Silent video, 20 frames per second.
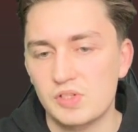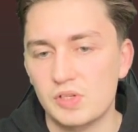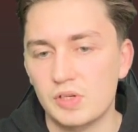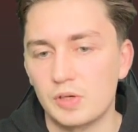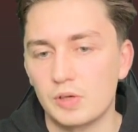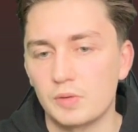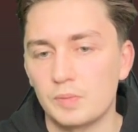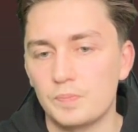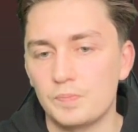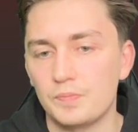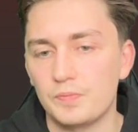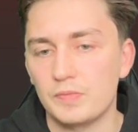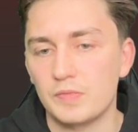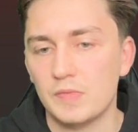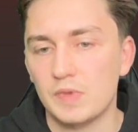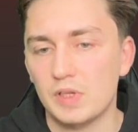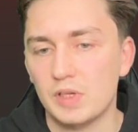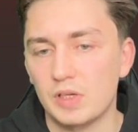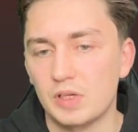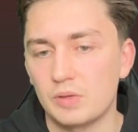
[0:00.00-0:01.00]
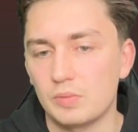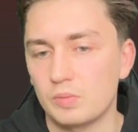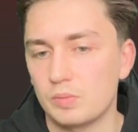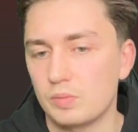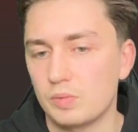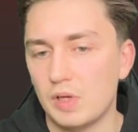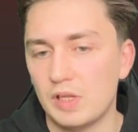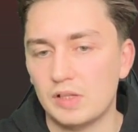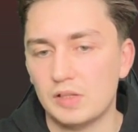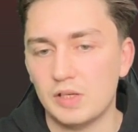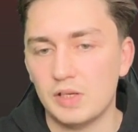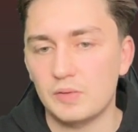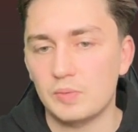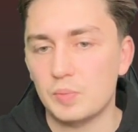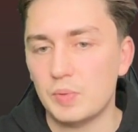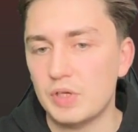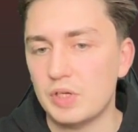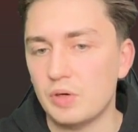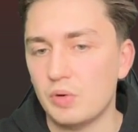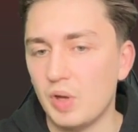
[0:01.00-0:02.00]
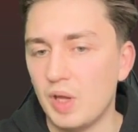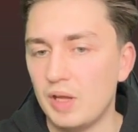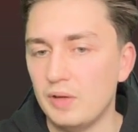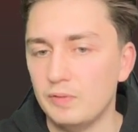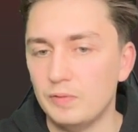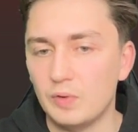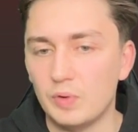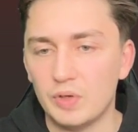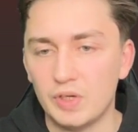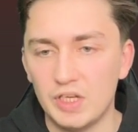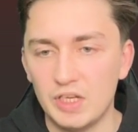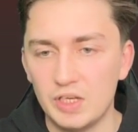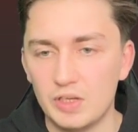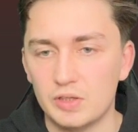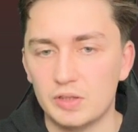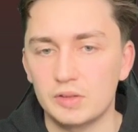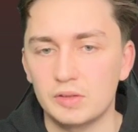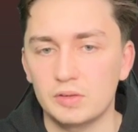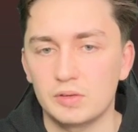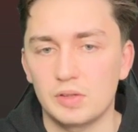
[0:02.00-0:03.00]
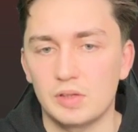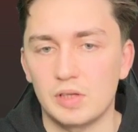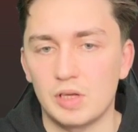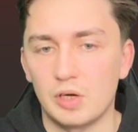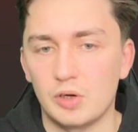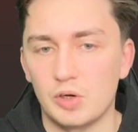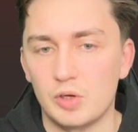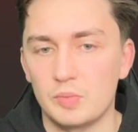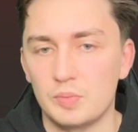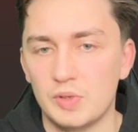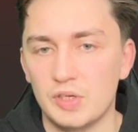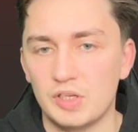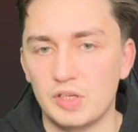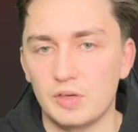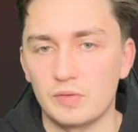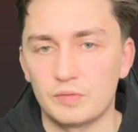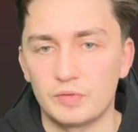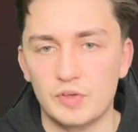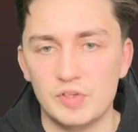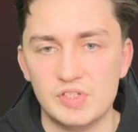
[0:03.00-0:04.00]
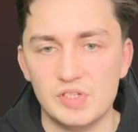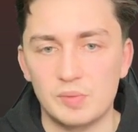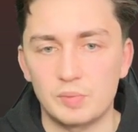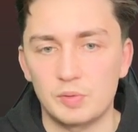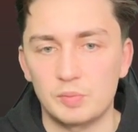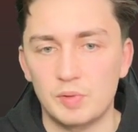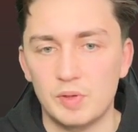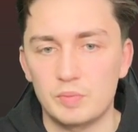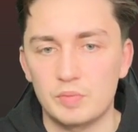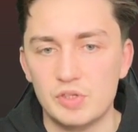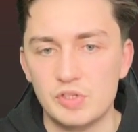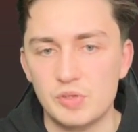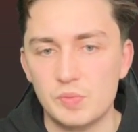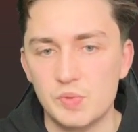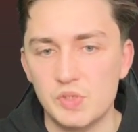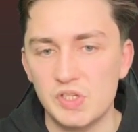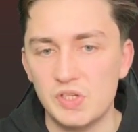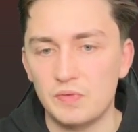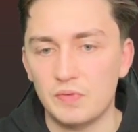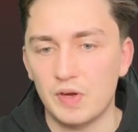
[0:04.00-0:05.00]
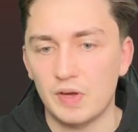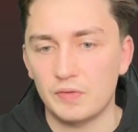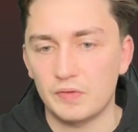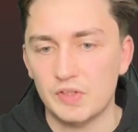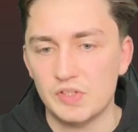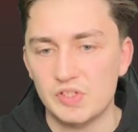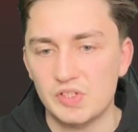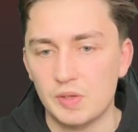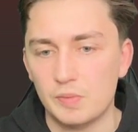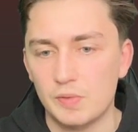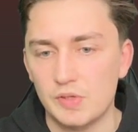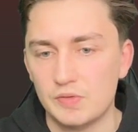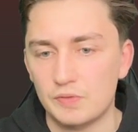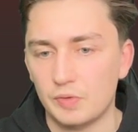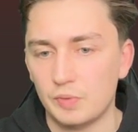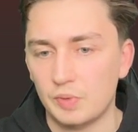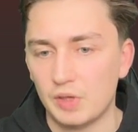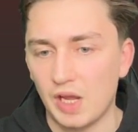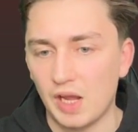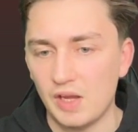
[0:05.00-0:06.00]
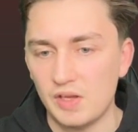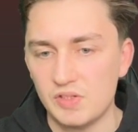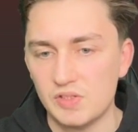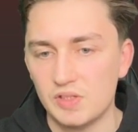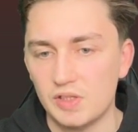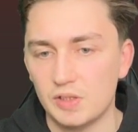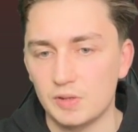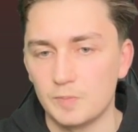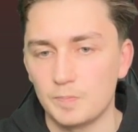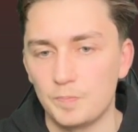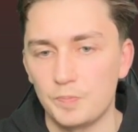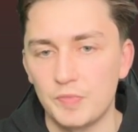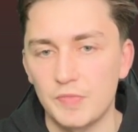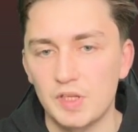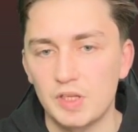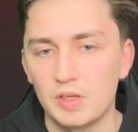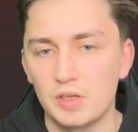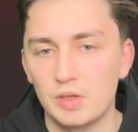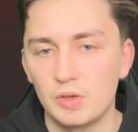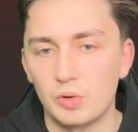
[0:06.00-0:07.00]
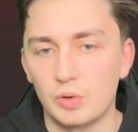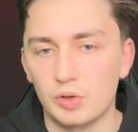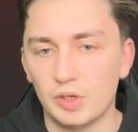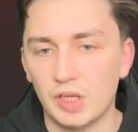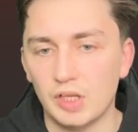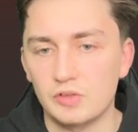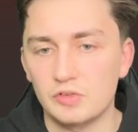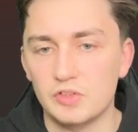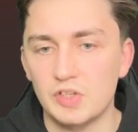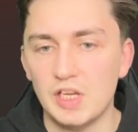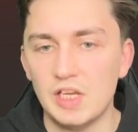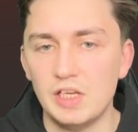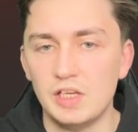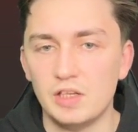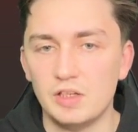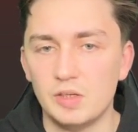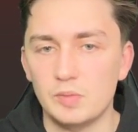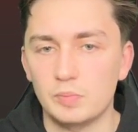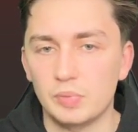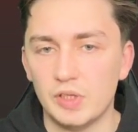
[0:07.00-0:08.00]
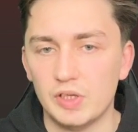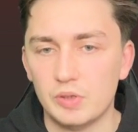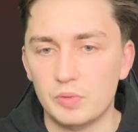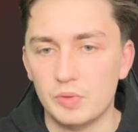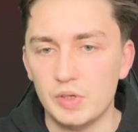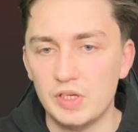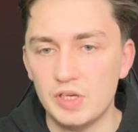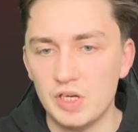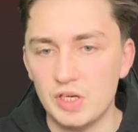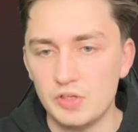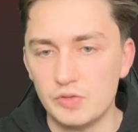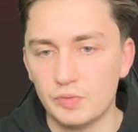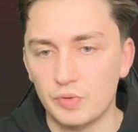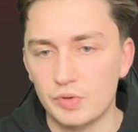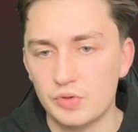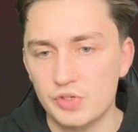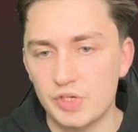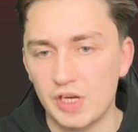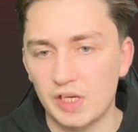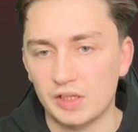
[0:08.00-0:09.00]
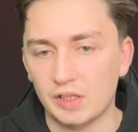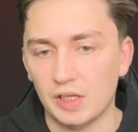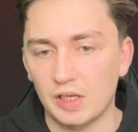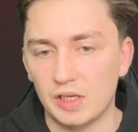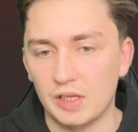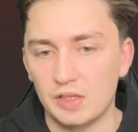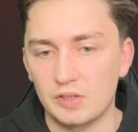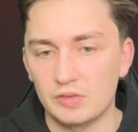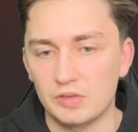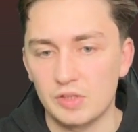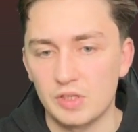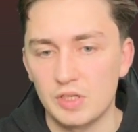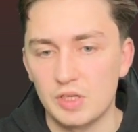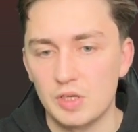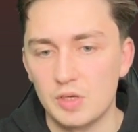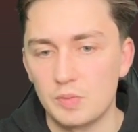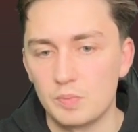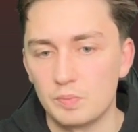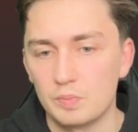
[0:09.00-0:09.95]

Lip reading: So, well, if we go f4 here, our opponent can, for example, play bishop c5 and stop us from castling. Or can take and then play queen h4 check and